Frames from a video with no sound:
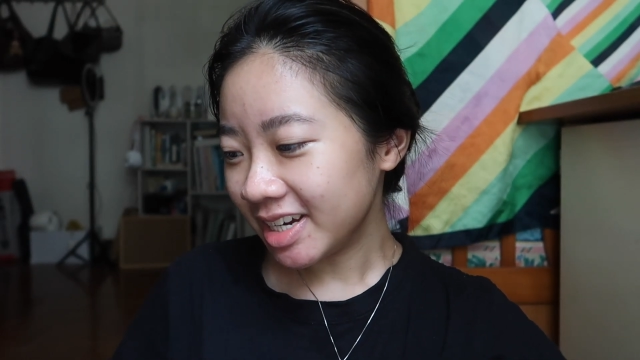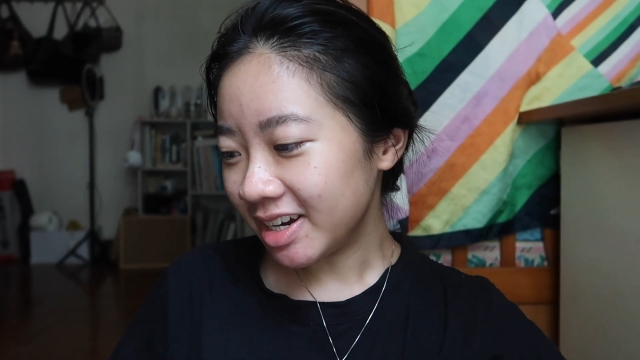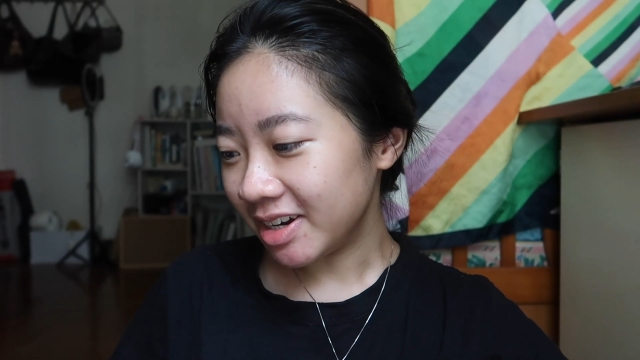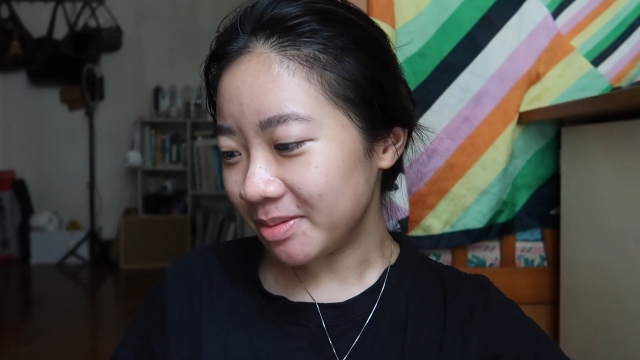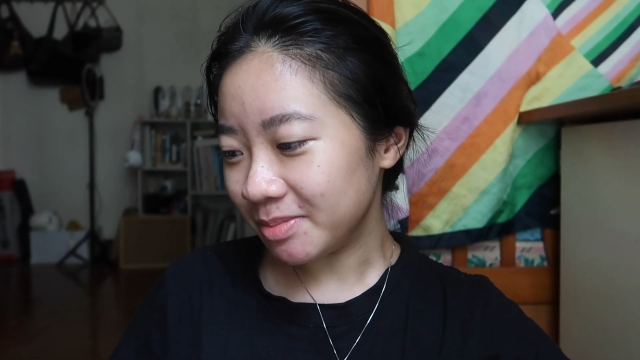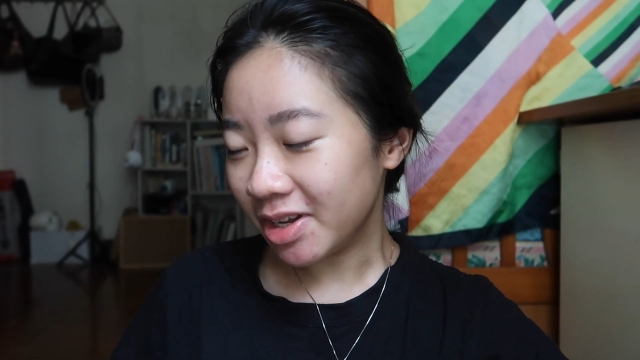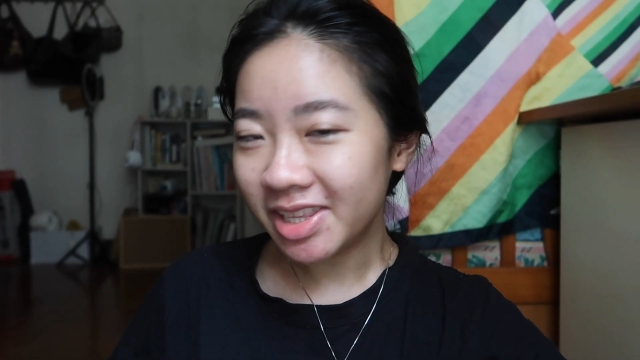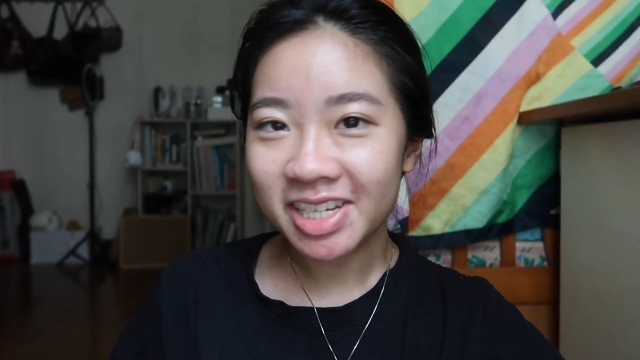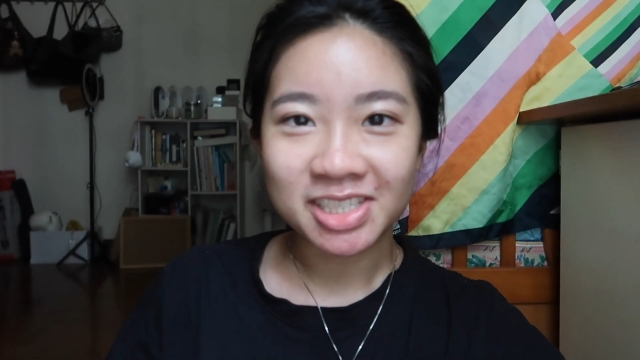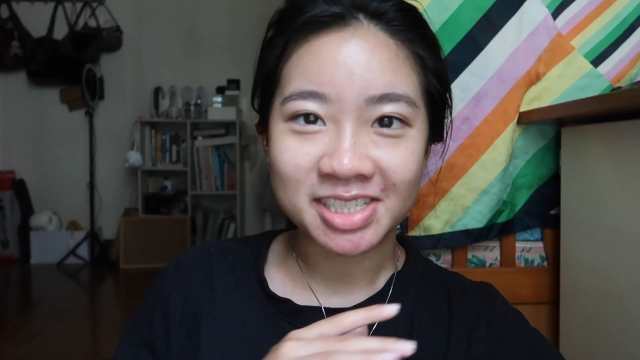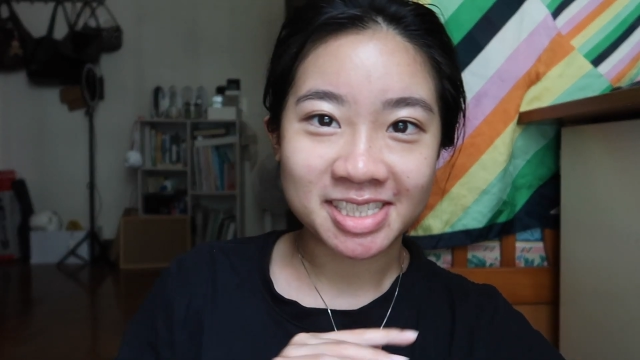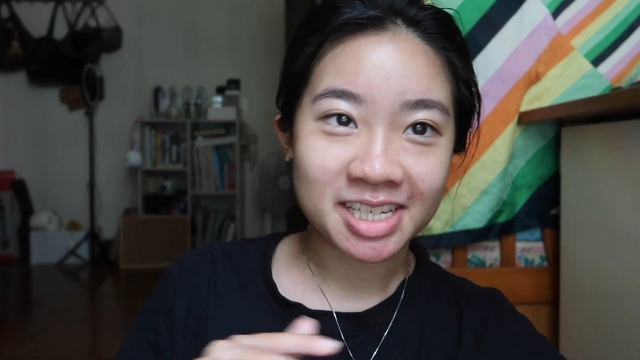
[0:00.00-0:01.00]
Not that
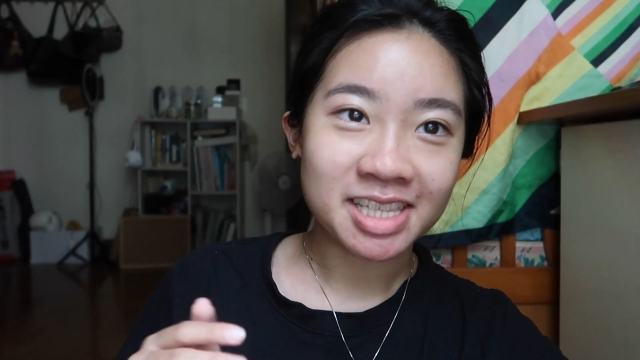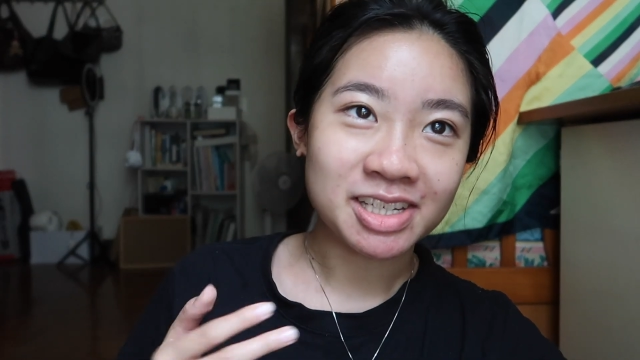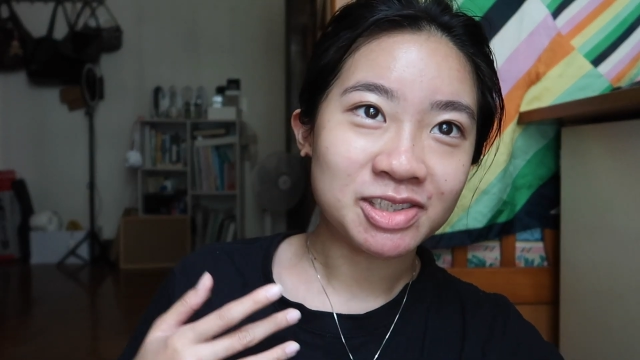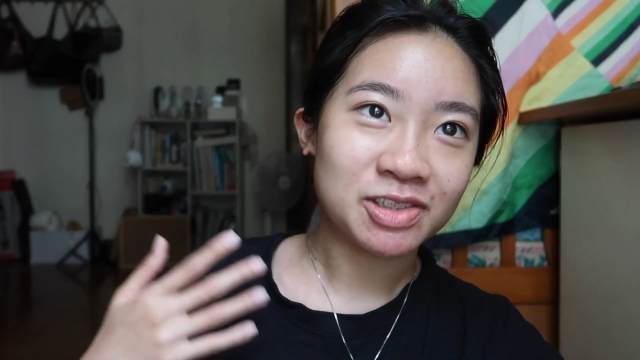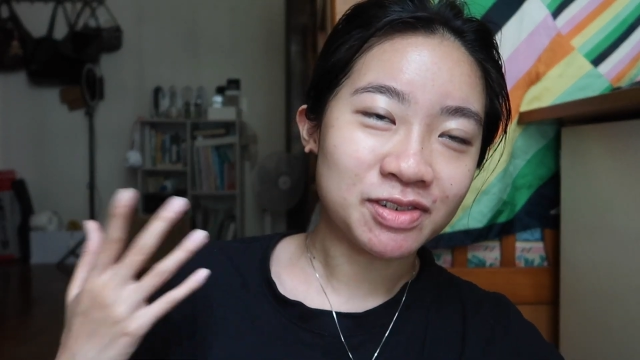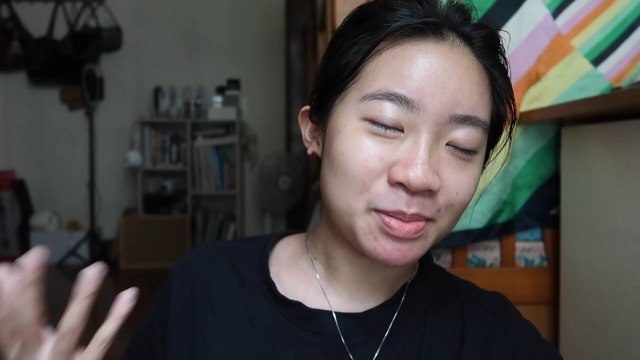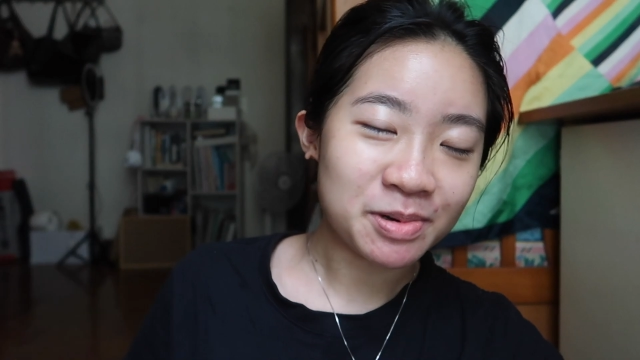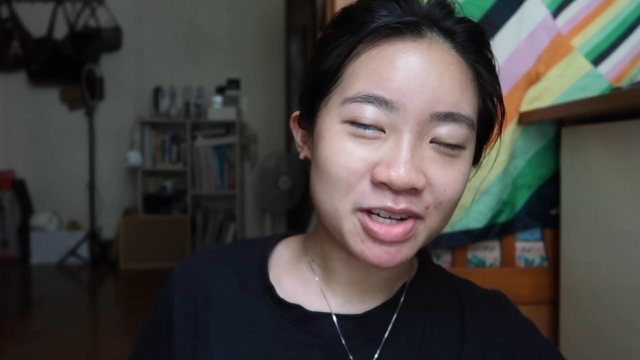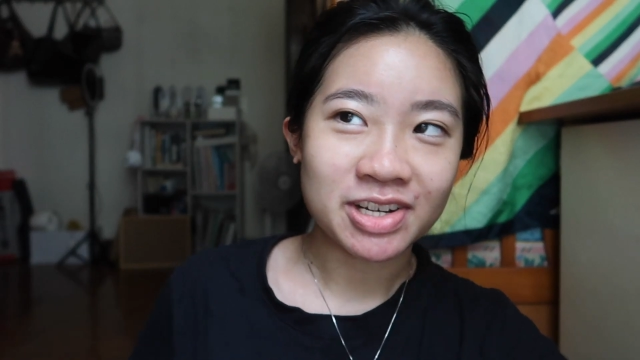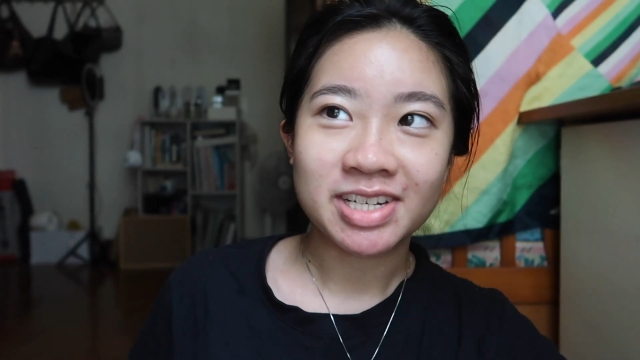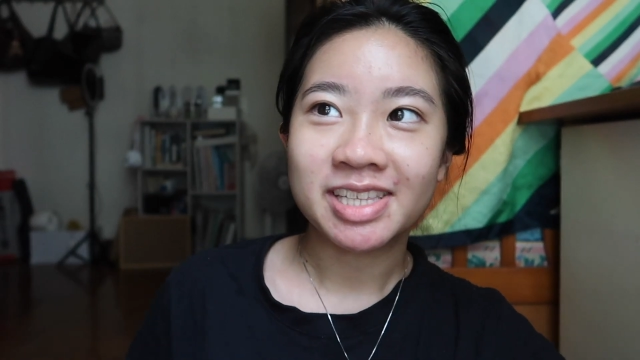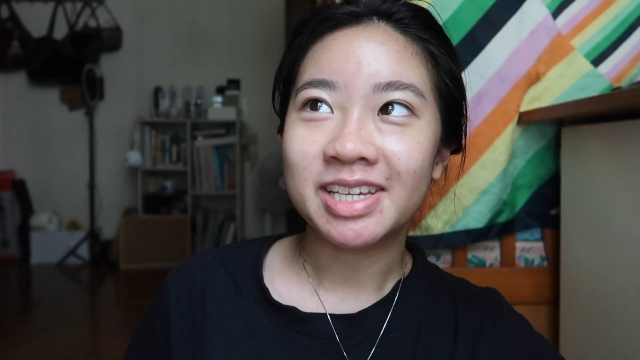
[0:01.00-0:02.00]
she said that she was very
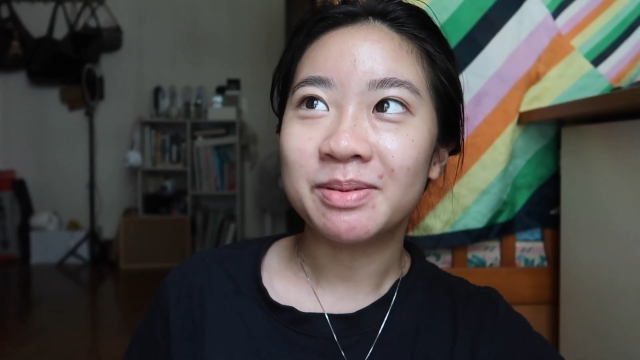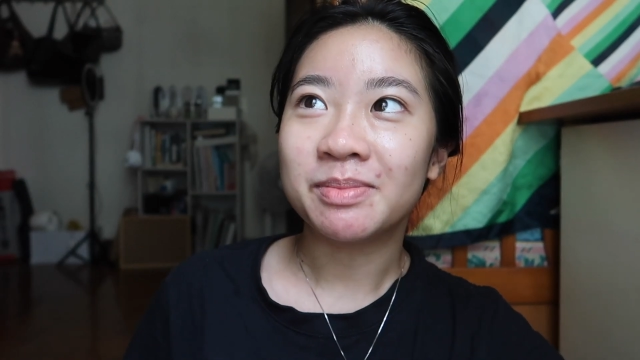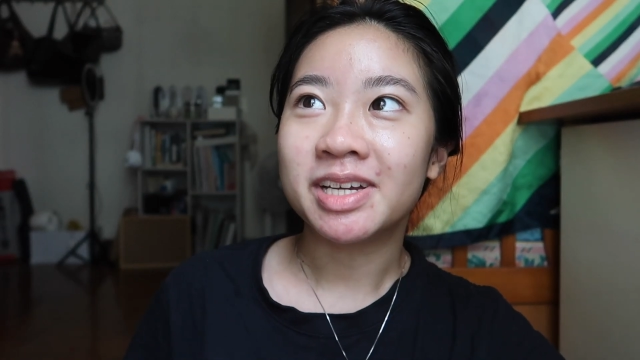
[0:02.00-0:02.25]
pretty or anything,